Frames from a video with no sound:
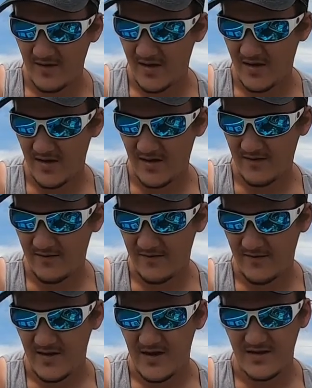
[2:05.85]
Uh,
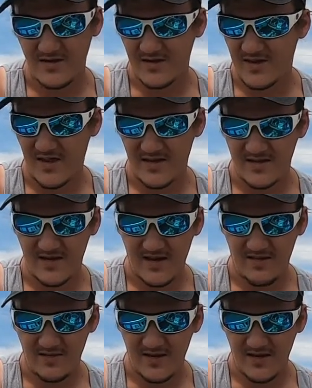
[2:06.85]
just cast it
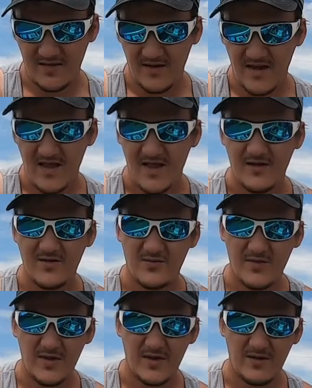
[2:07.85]
out again. It's
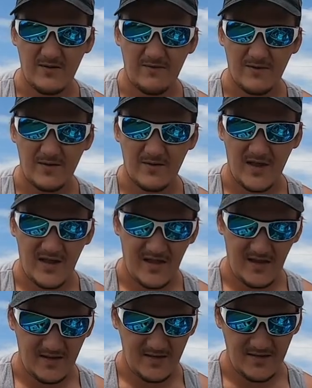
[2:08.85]
really good for
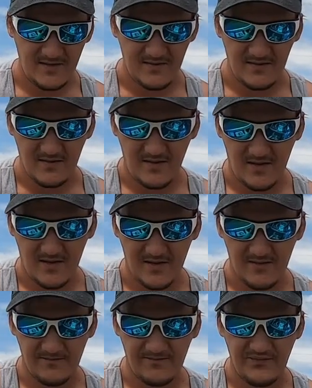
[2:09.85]
grass.
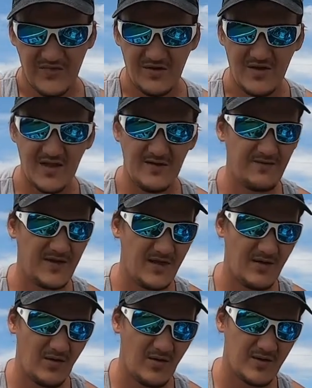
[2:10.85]
You can even
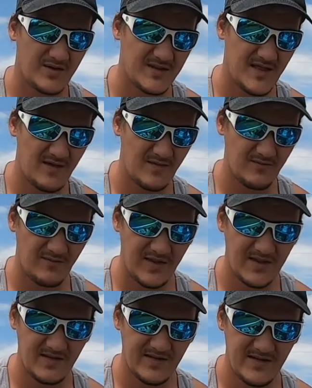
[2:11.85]
get hooks that are
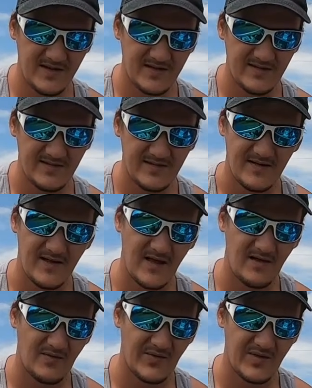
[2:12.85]
weedless
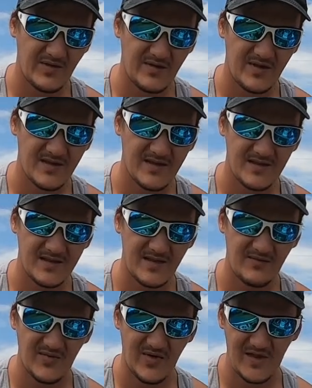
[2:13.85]
that will hook it the
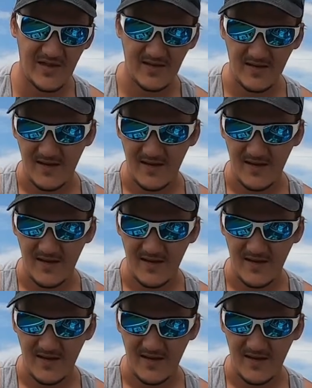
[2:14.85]
same way.